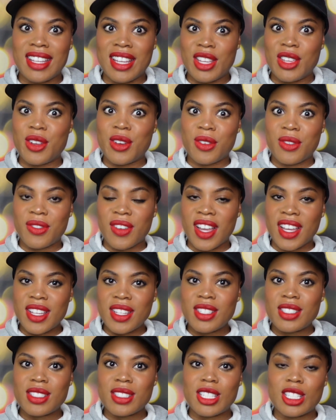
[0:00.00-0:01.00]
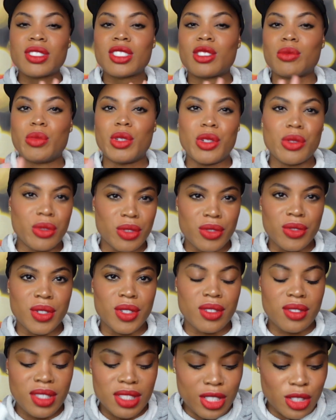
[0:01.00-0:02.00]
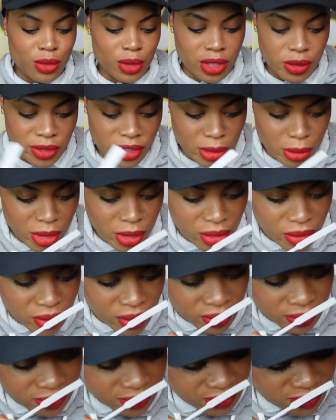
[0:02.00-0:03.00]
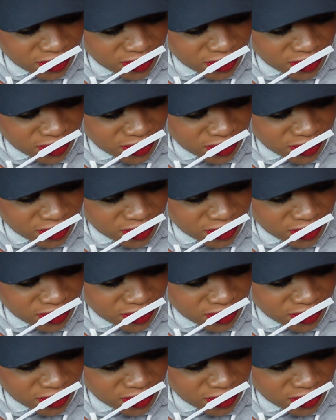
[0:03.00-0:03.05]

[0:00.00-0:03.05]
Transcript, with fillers: in your face it's just beautiful it's just really really beautiful